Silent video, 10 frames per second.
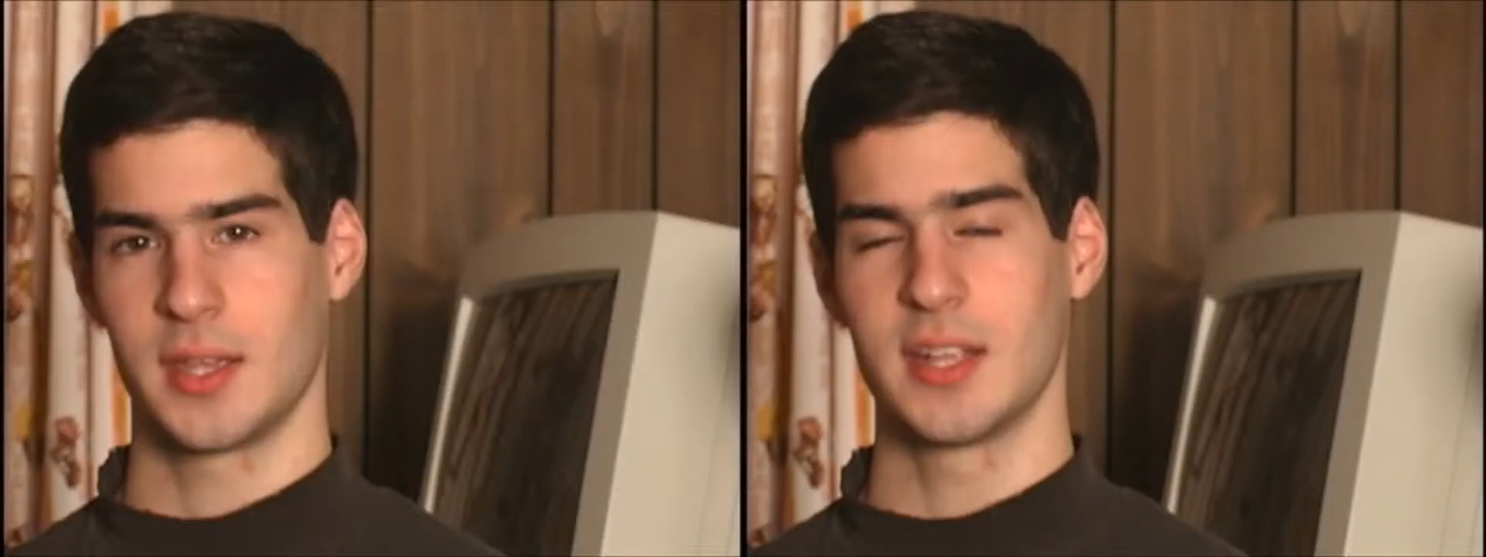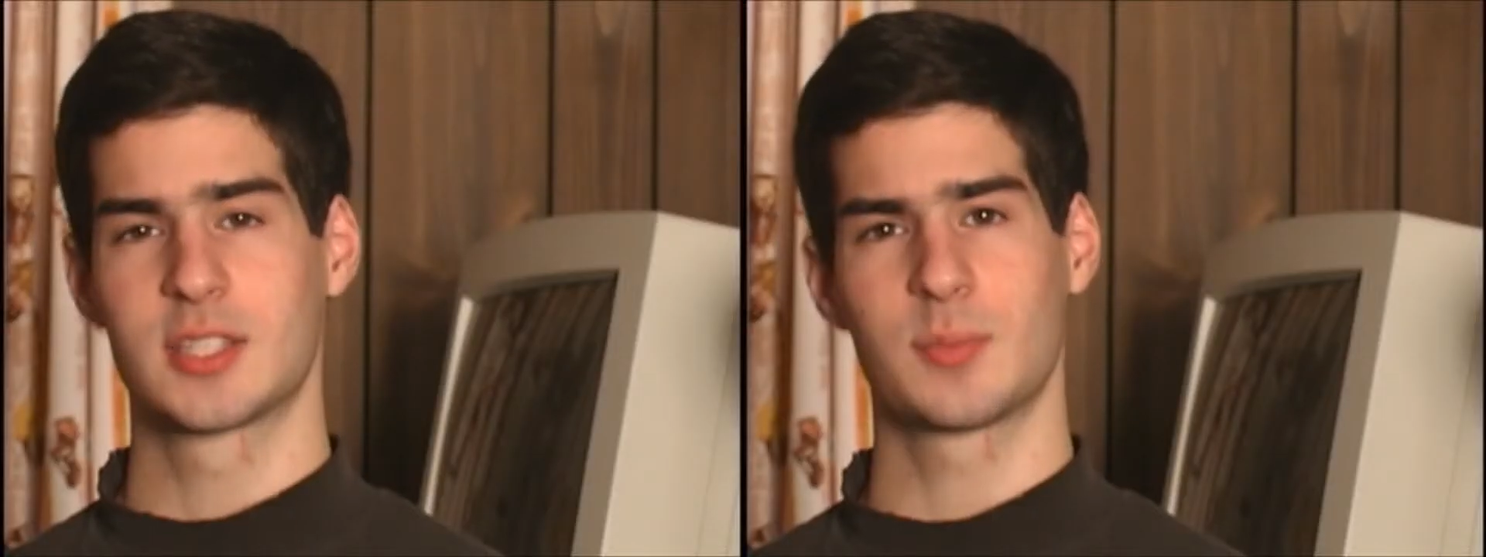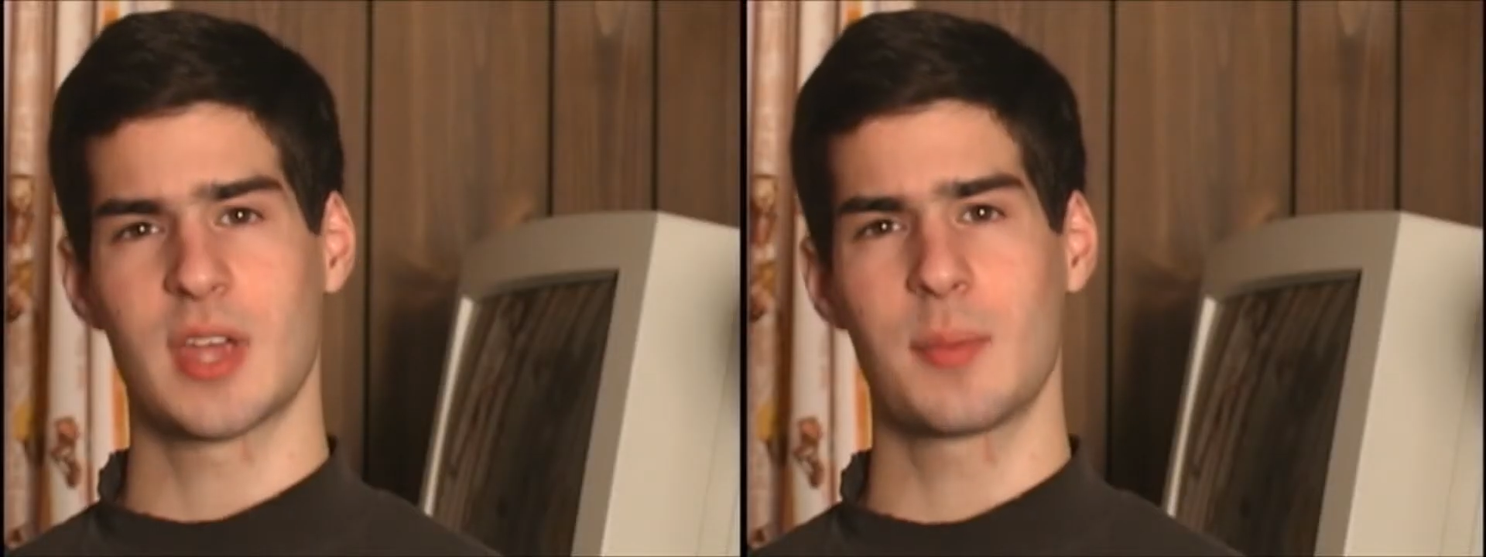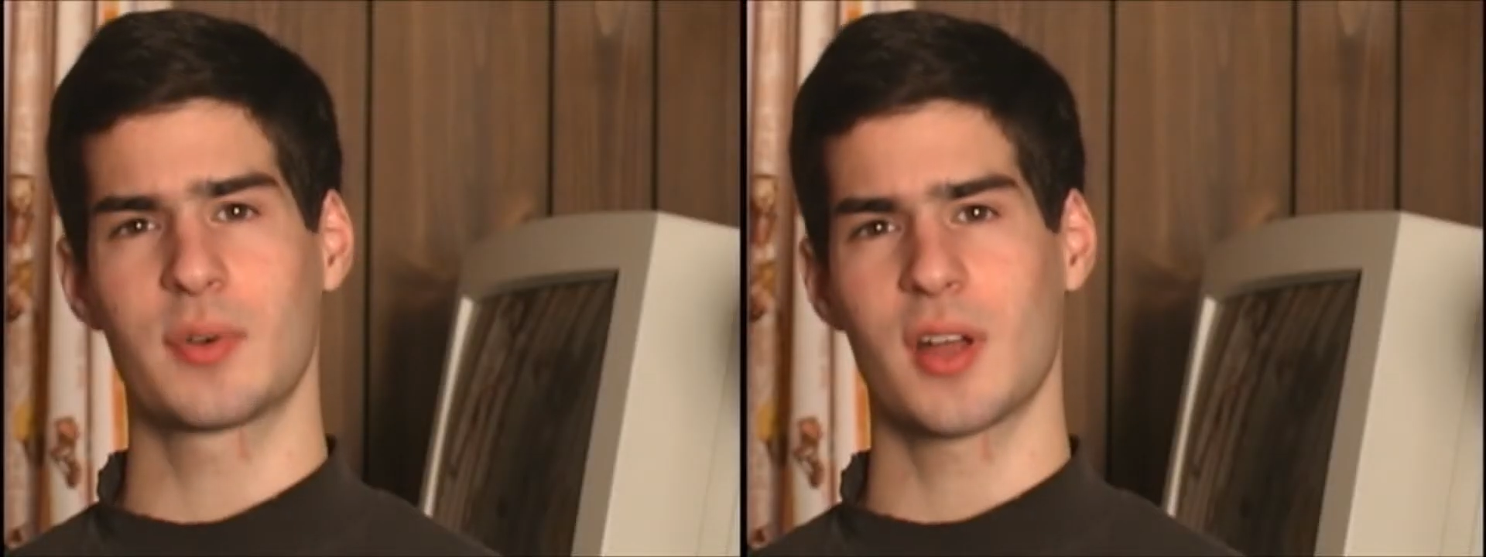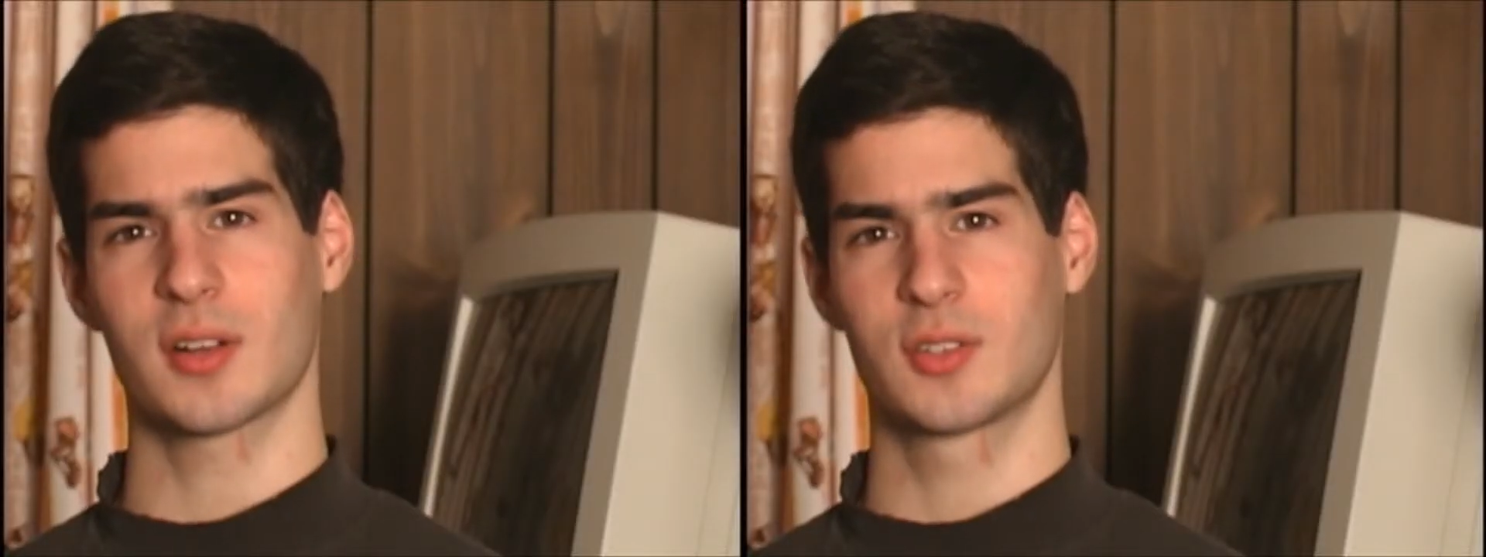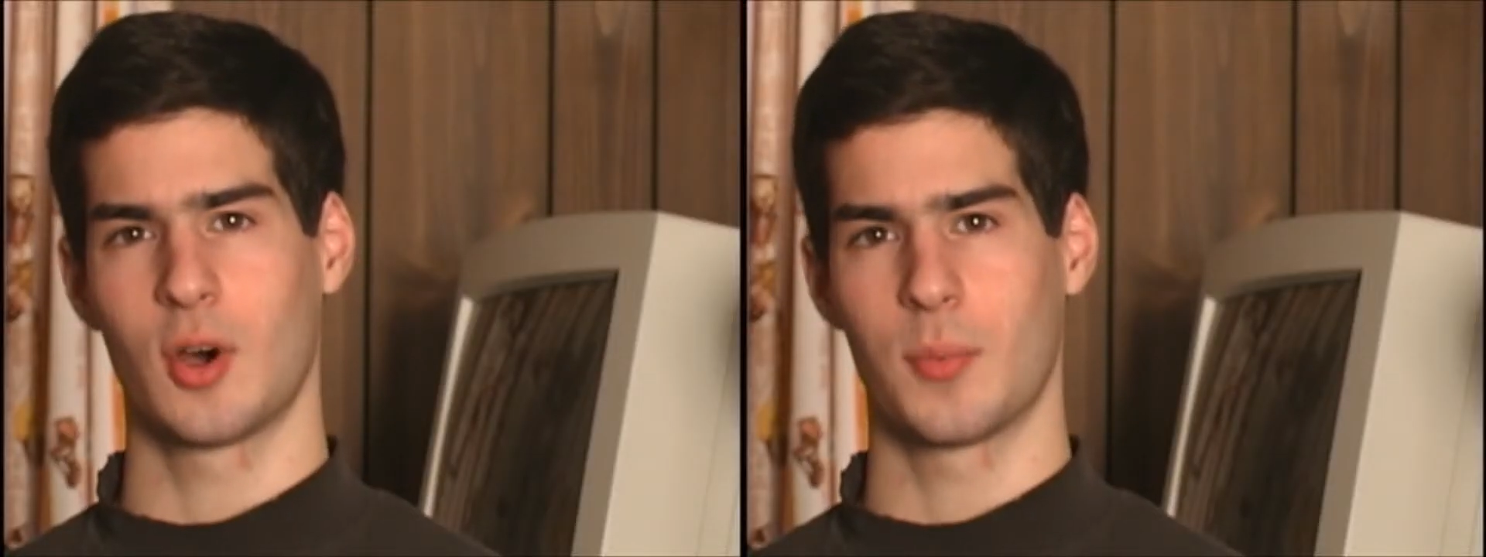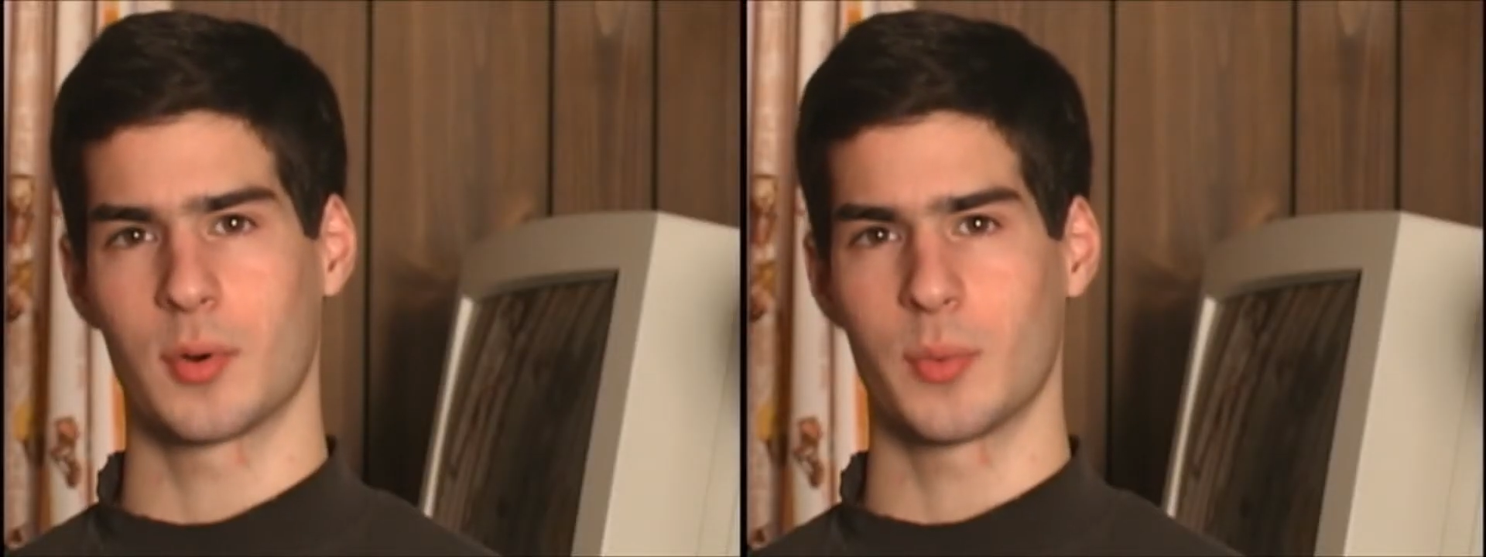In September and October,